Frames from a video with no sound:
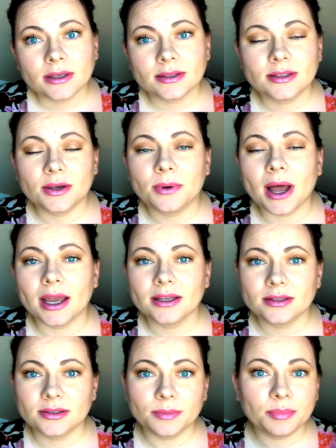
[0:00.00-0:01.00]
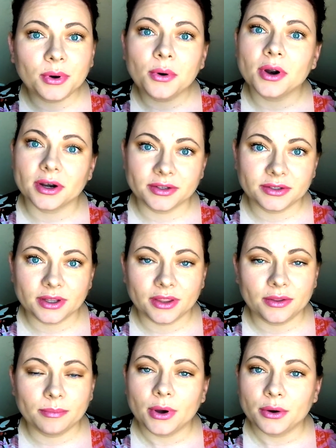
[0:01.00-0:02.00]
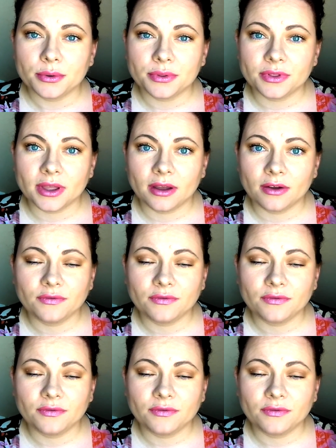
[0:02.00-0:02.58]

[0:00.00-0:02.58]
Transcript: So I support the both uh,